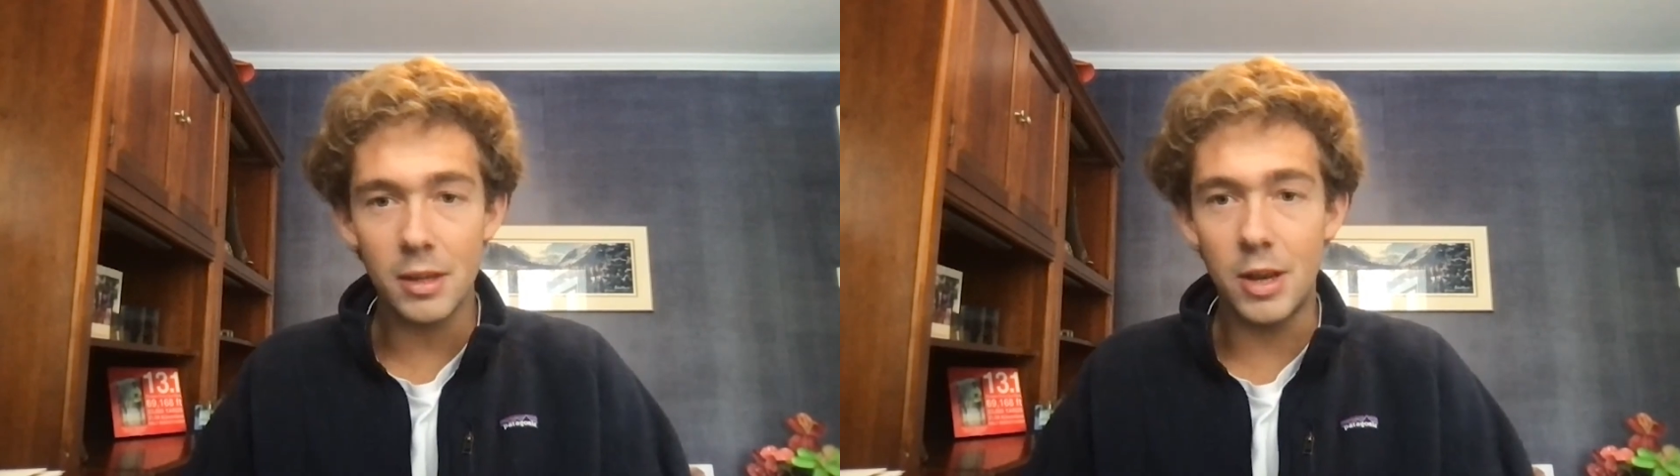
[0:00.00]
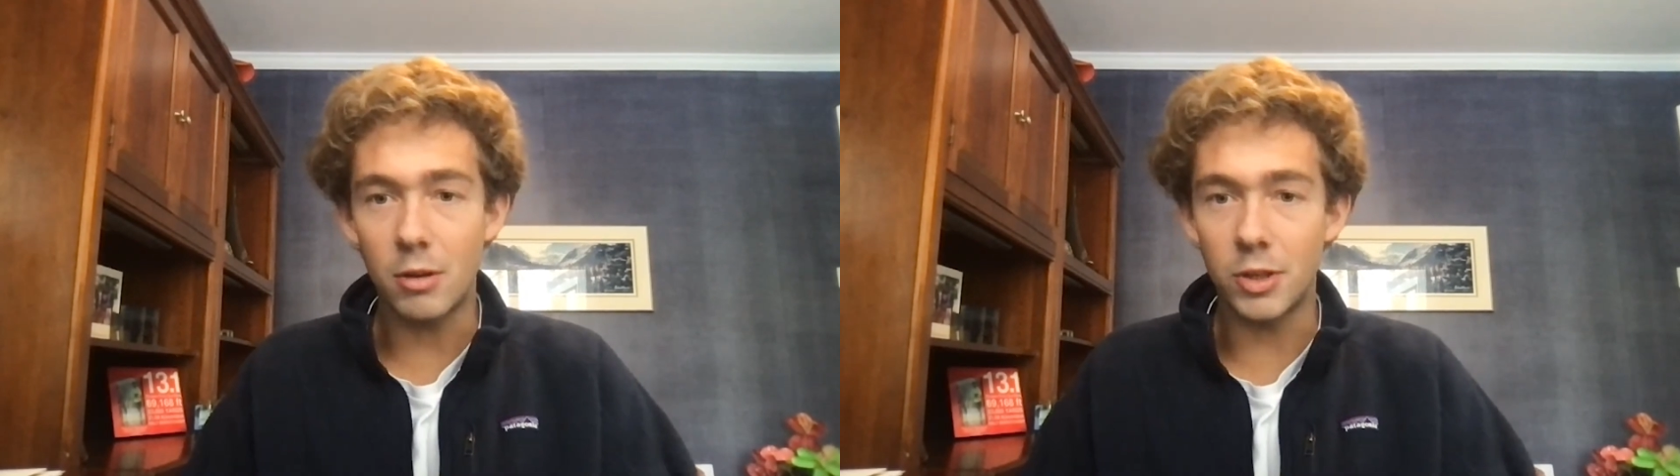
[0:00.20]

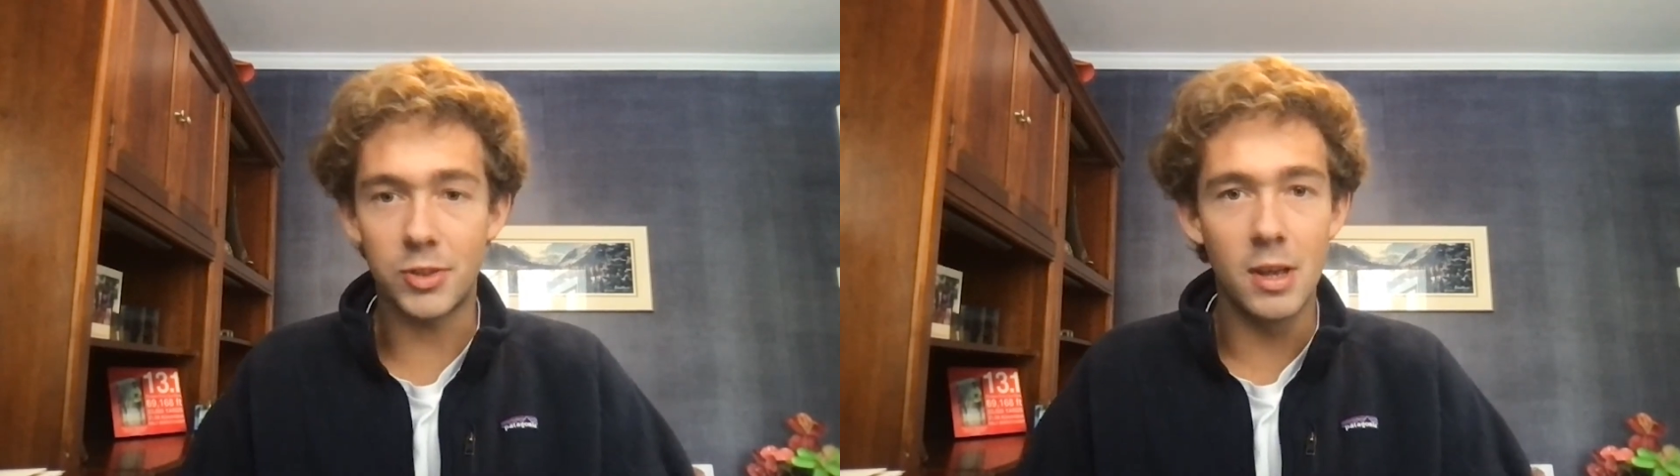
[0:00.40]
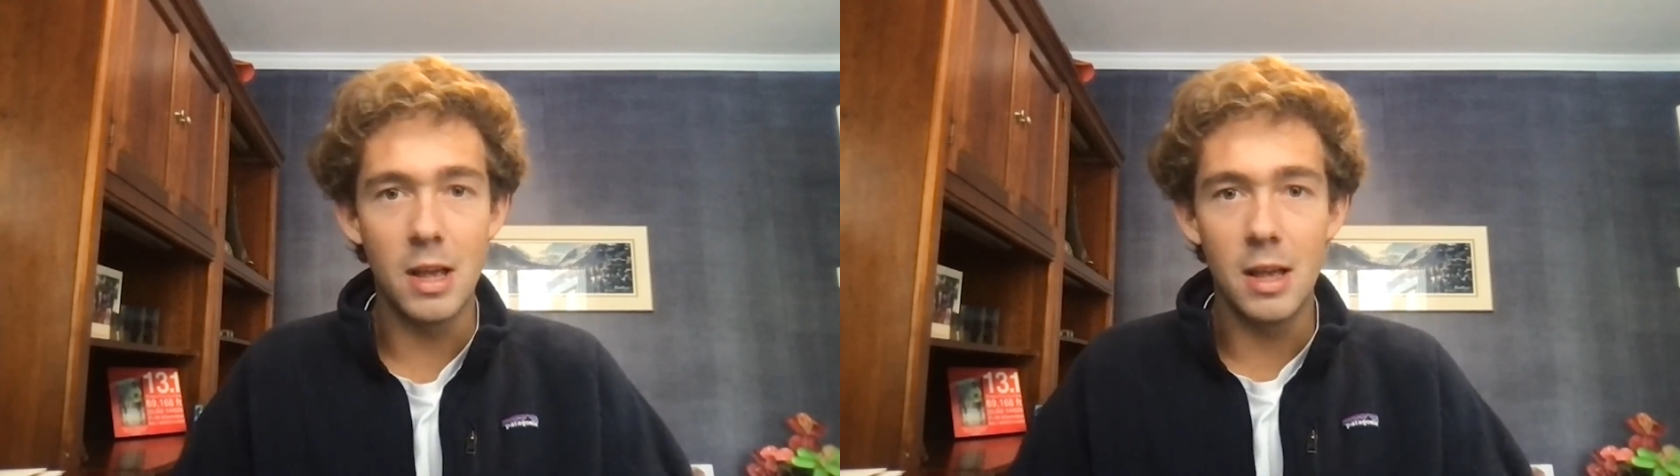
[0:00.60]
you know,
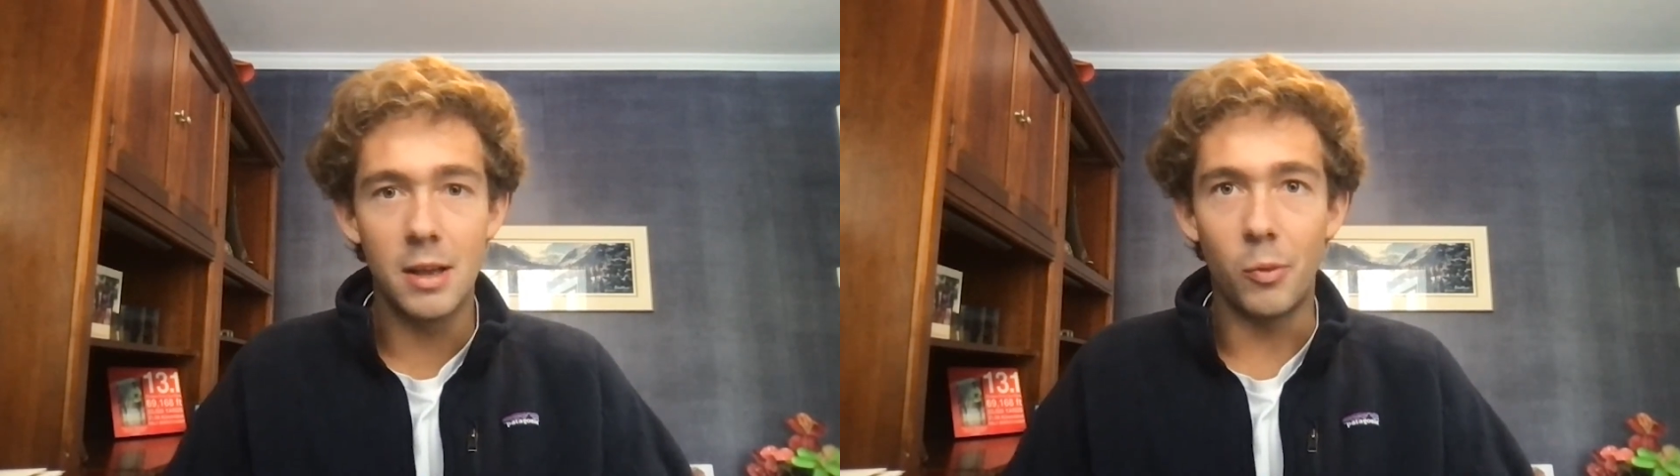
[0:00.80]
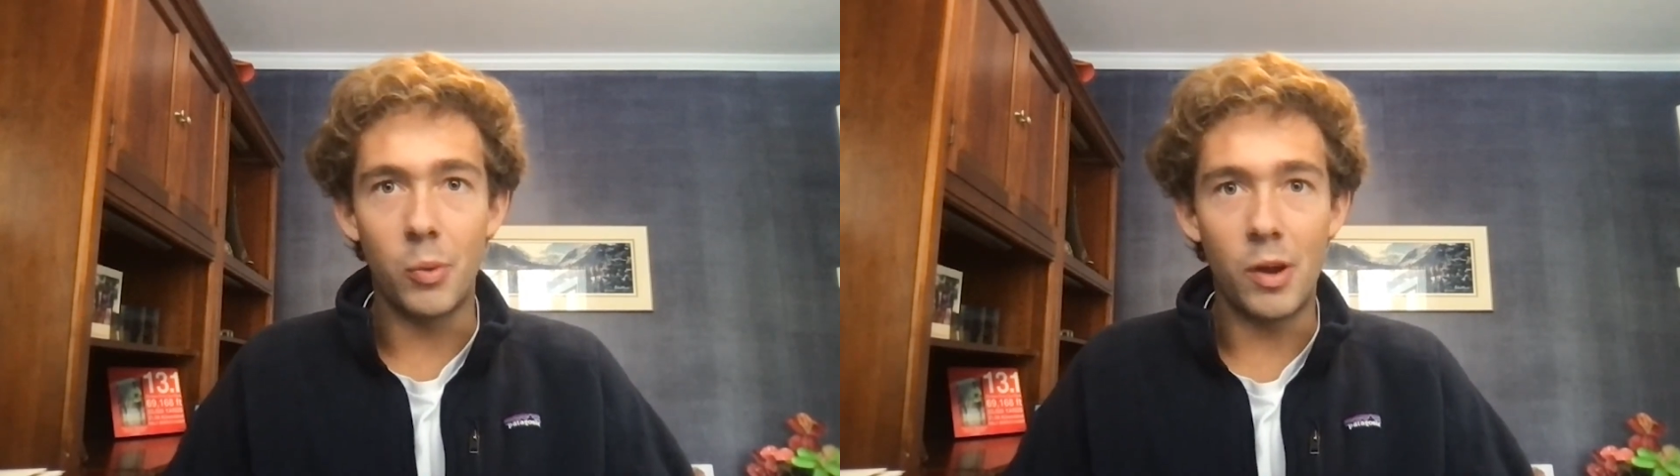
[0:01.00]
just
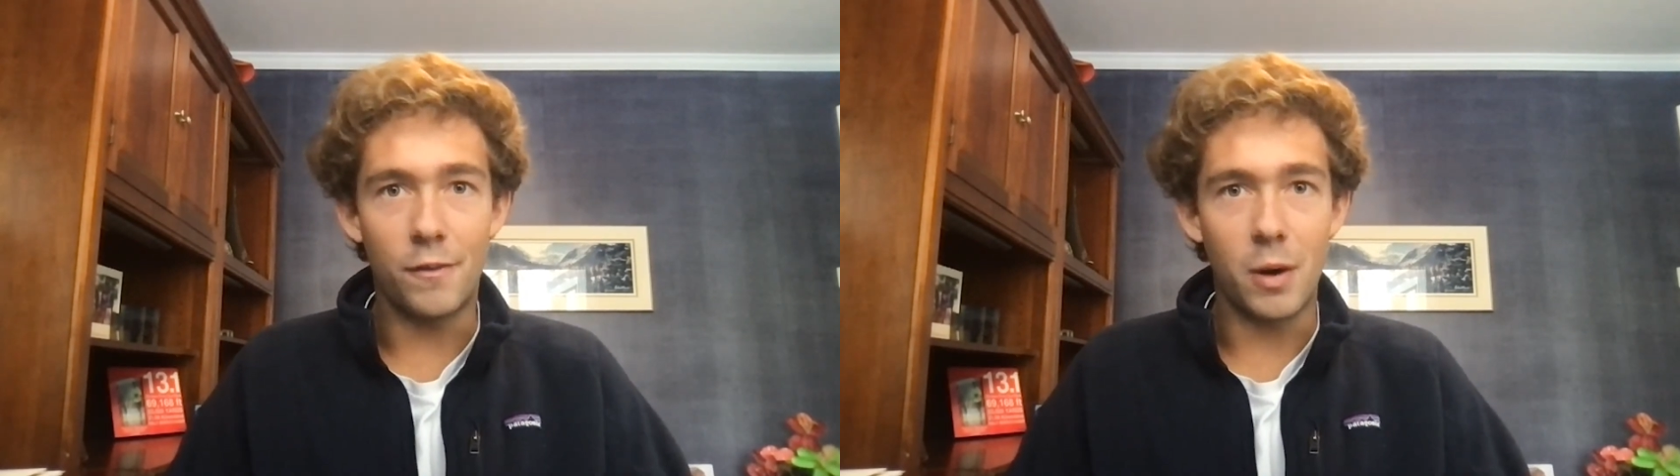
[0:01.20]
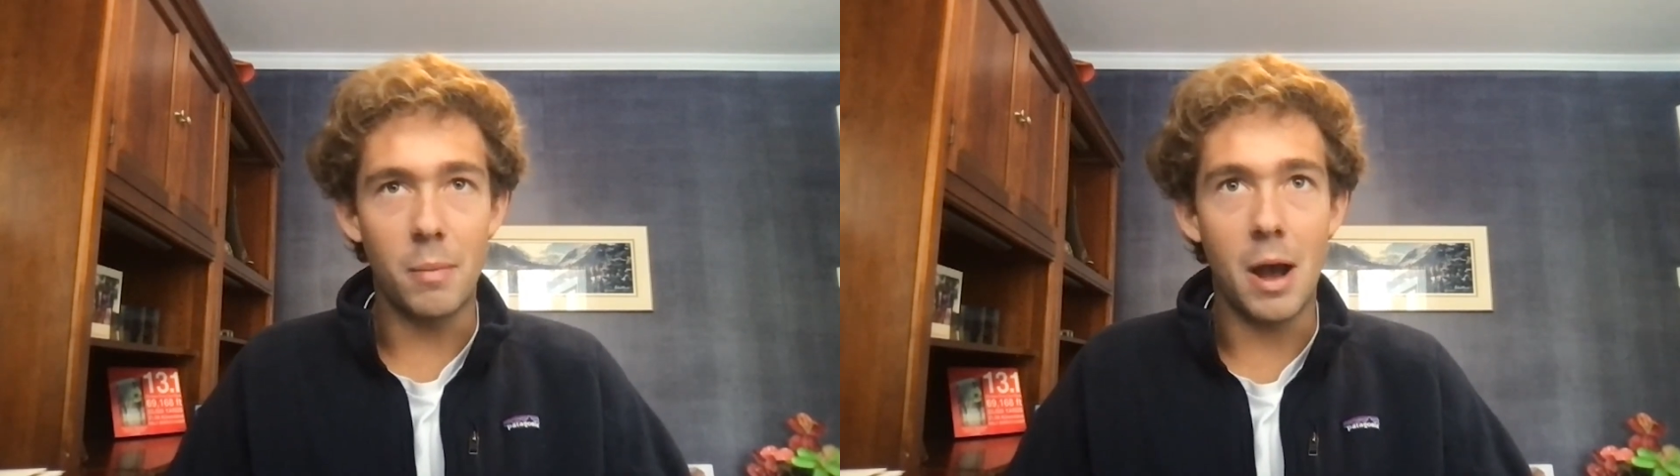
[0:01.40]
we went
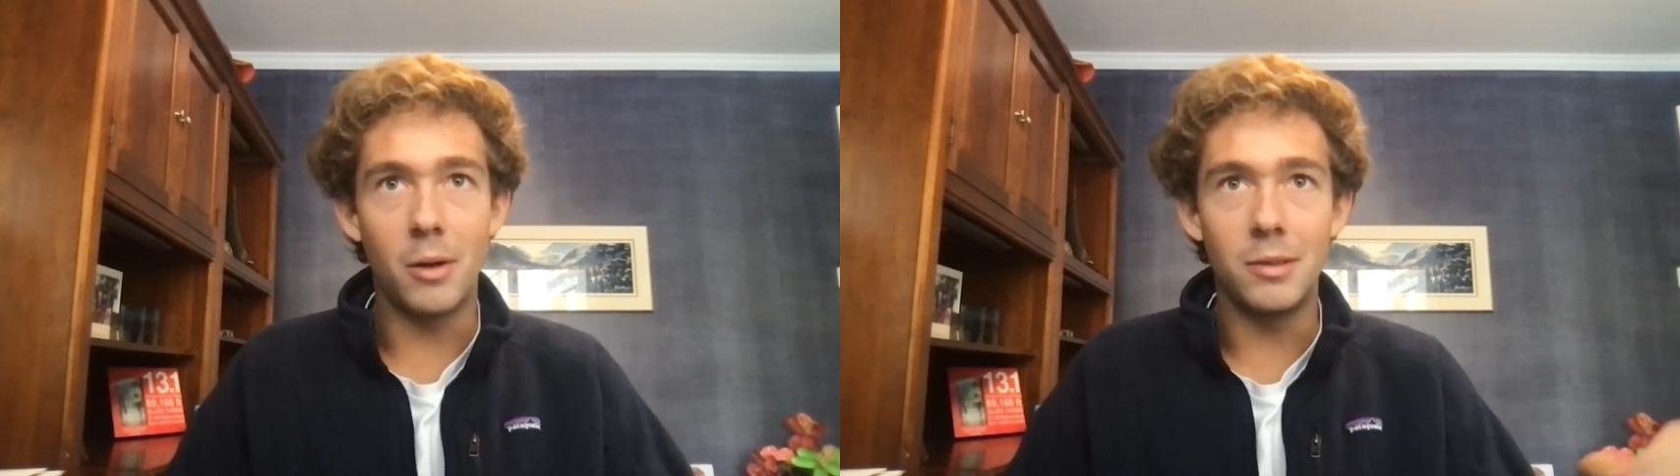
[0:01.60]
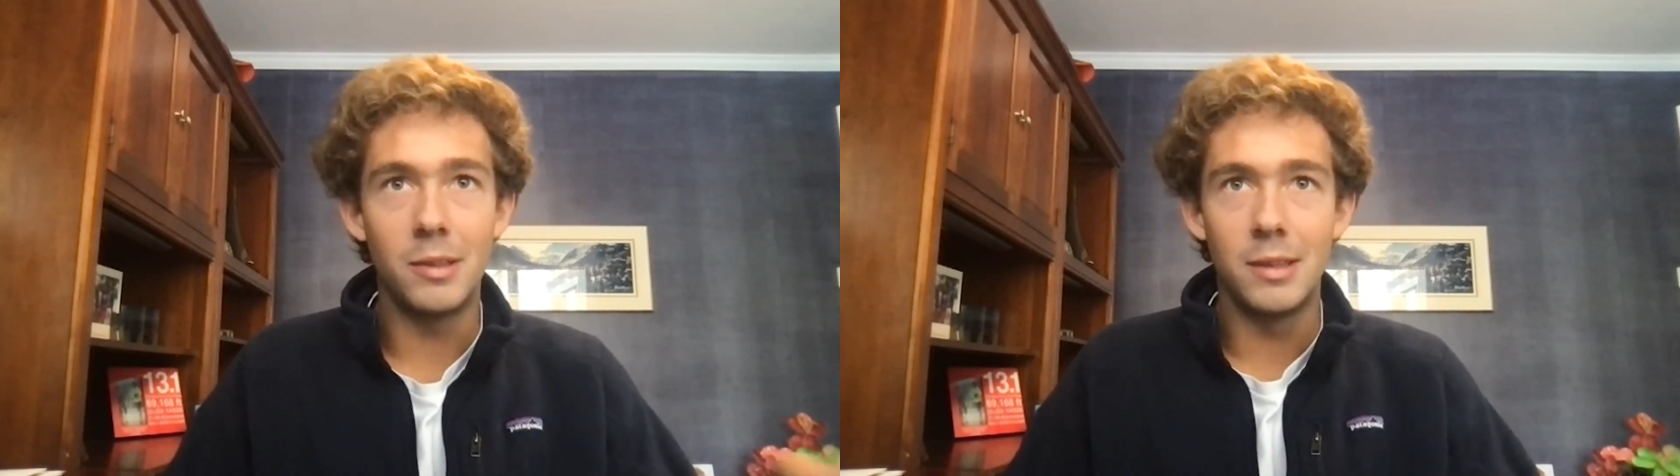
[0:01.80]
from about